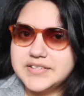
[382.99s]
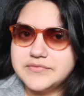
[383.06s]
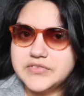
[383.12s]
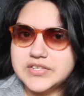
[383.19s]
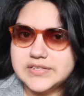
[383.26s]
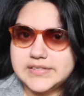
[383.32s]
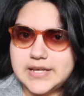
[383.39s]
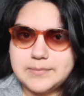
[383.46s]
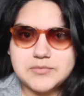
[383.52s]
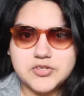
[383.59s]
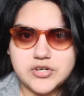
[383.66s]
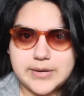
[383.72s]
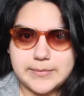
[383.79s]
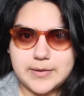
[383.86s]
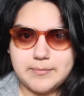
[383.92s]
of the same
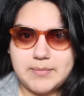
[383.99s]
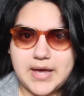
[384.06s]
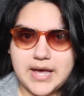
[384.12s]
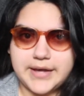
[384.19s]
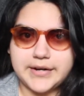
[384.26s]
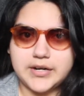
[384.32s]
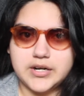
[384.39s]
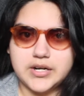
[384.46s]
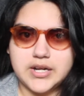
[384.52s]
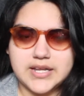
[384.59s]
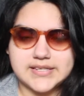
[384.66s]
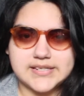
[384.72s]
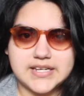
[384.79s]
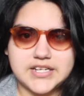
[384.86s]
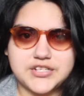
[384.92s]
strumming pattern.
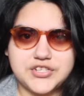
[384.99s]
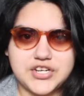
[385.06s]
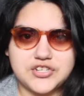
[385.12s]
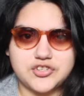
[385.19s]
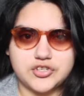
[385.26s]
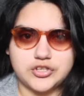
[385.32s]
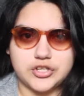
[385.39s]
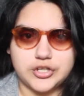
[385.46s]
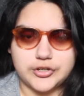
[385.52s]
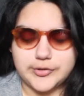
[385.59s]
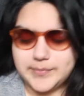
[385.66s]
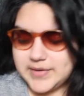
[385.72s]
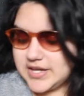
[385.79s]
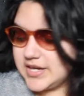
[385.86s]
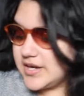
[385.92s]
It's going to change a little
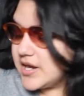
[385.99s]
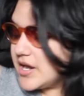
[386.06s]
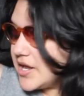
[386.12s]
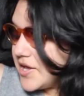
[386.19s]
bit.